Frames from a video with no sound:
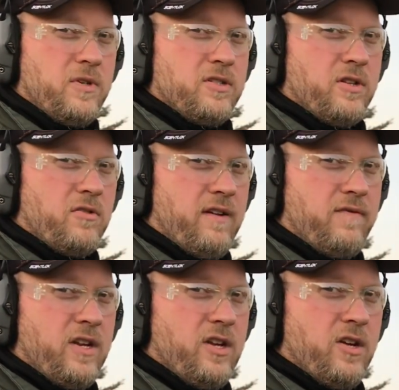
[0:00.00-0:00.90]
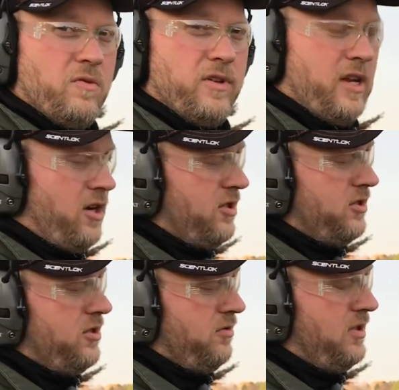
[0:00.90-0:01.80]
There's a great video where they
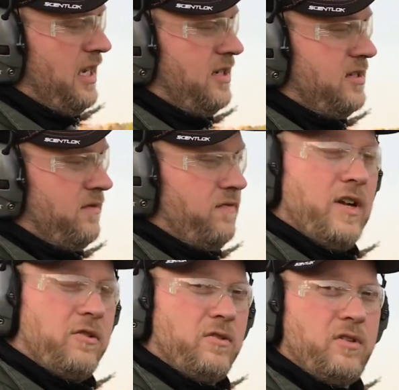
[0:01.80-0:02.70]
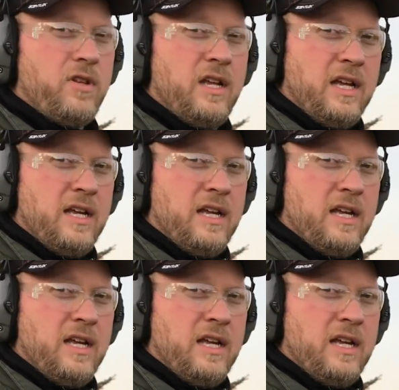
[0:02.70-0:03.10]
also take some Federal